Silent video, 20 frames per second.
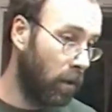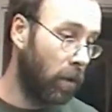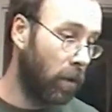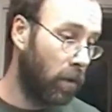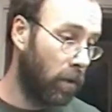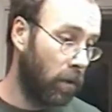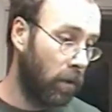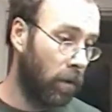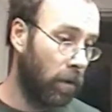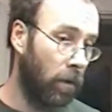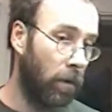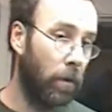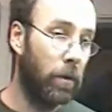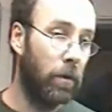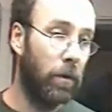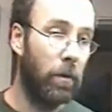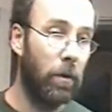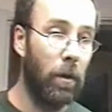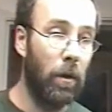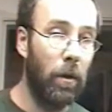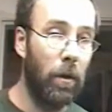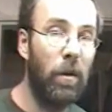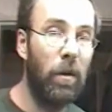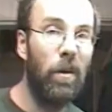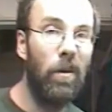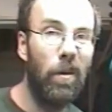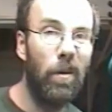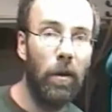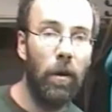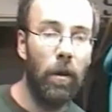It's
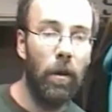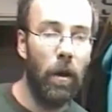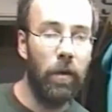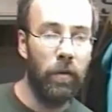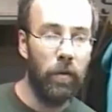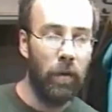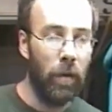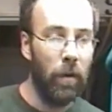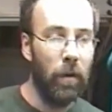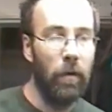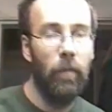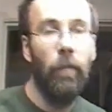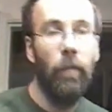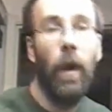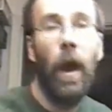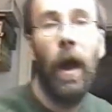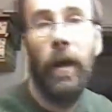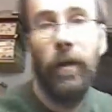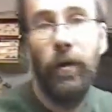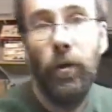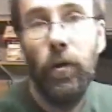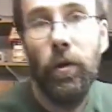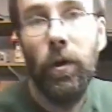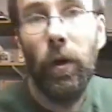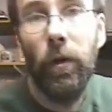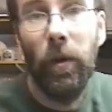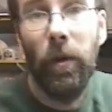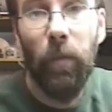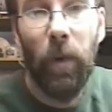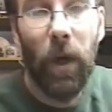I do start the
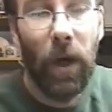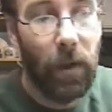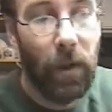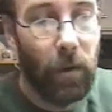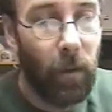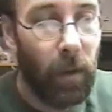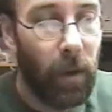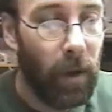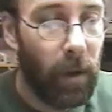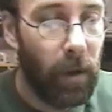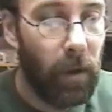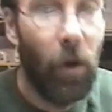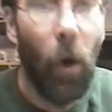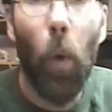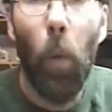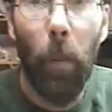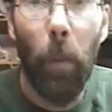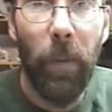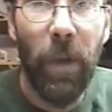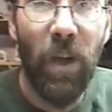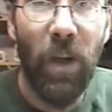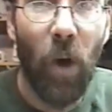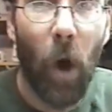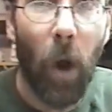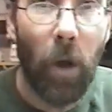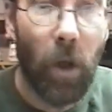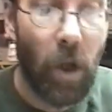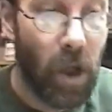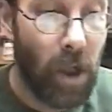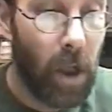page with "Don't be daunted,"
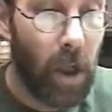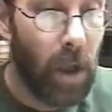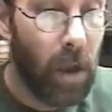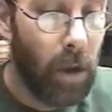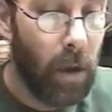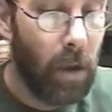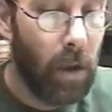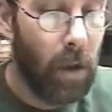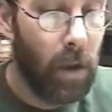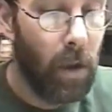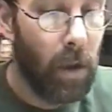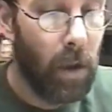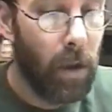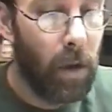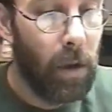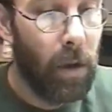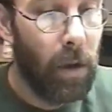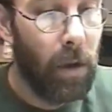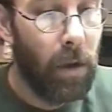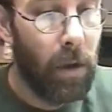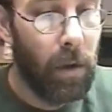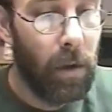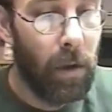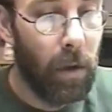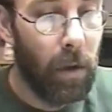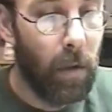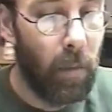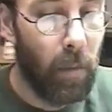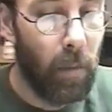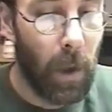
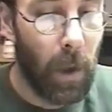but